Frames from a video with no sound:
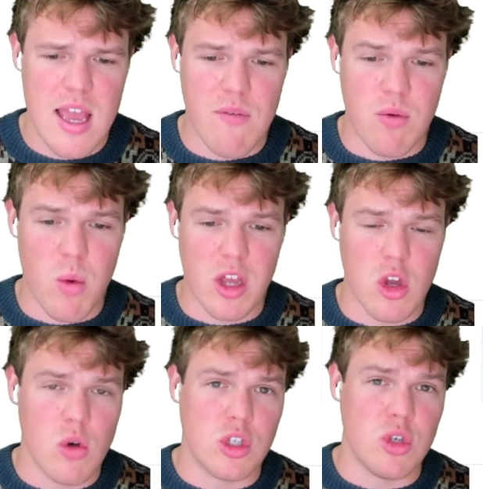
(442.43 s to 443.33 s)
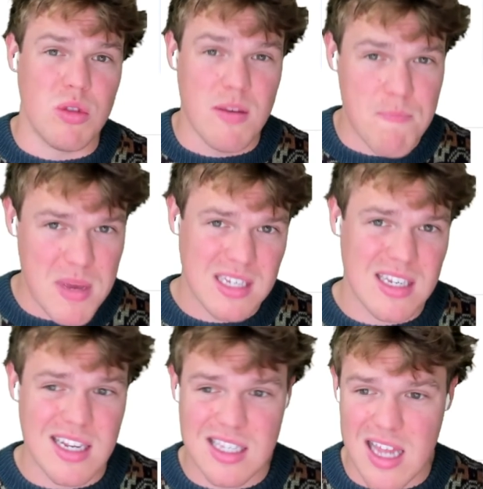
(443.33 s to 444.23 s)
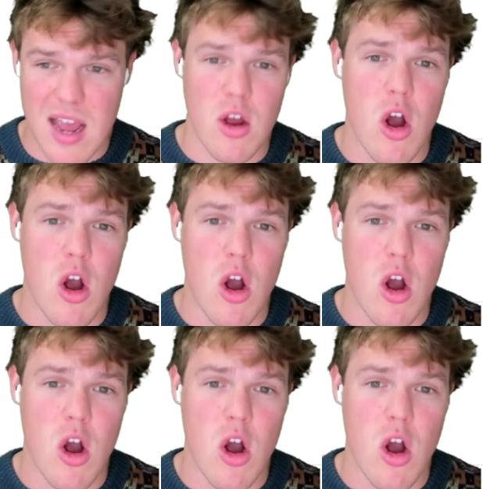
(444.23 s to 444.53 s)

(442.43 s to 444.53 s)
If we want to go to the business that